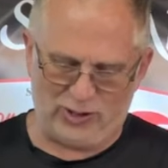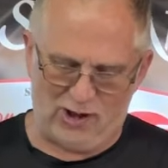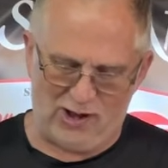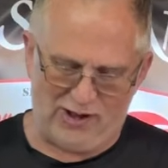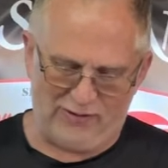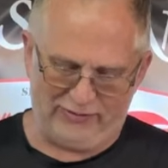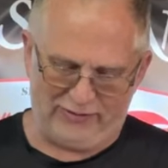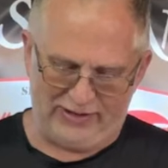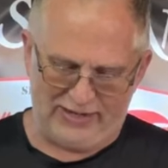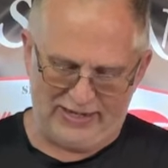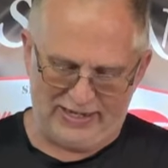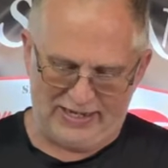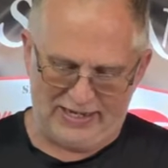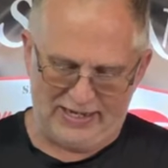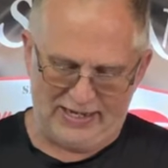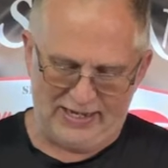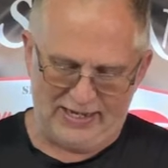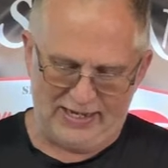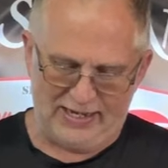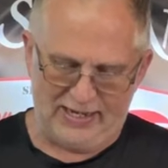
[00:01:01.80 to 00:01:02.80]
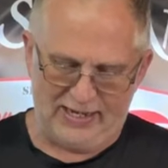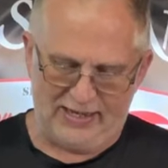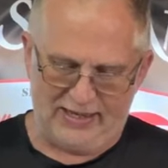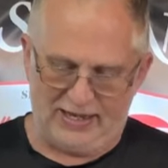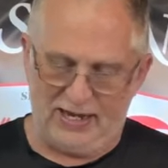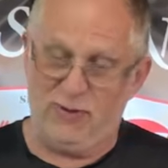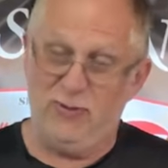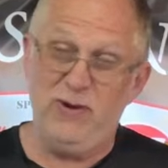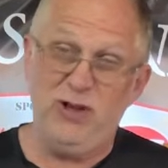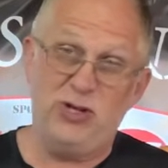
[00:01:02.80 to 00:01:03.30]
off,
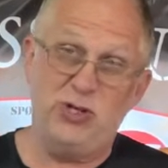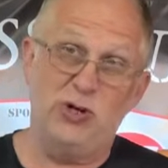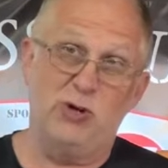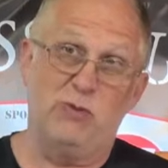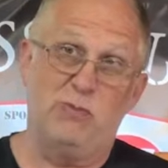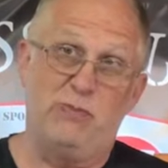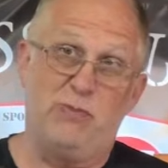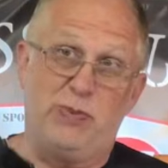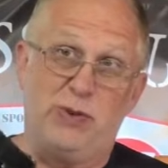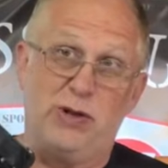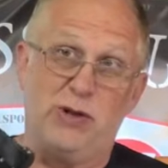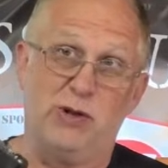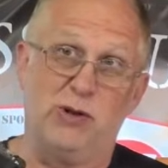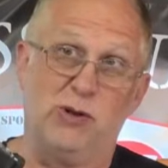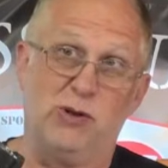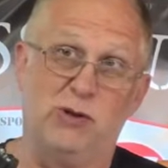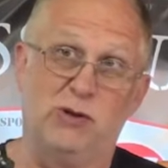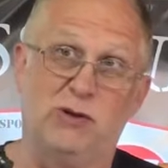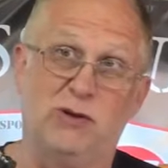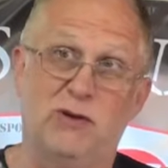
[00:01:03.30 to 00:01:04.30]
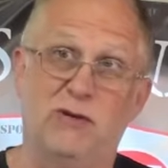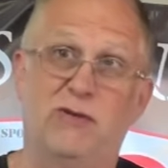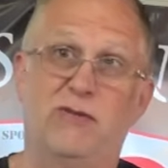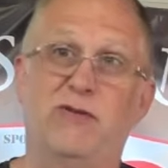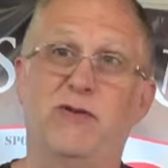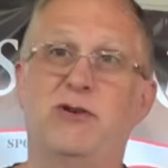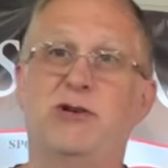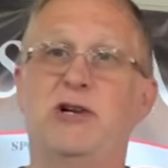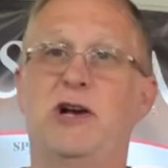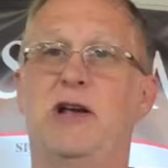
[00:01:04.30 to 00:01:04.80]
the original build
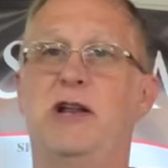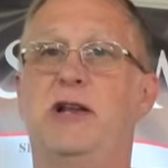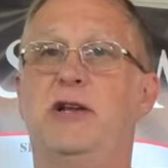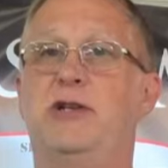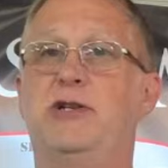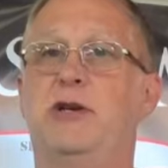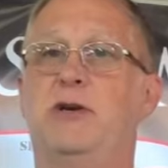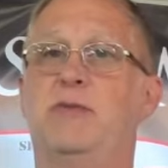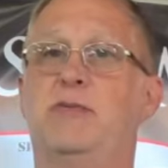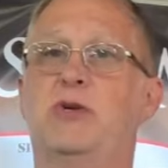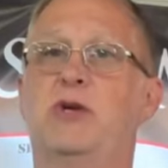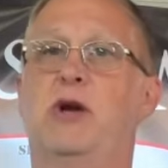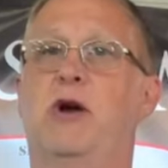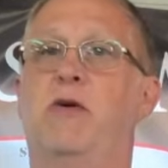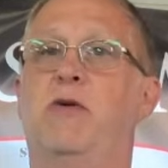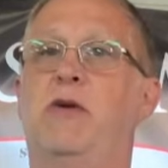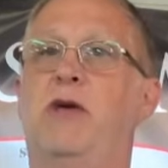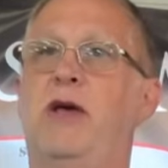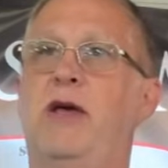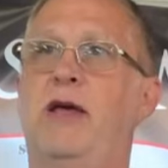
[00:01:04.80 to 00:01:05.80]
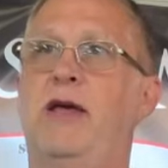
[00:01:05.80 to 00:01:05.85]
for Tiny Tombstone,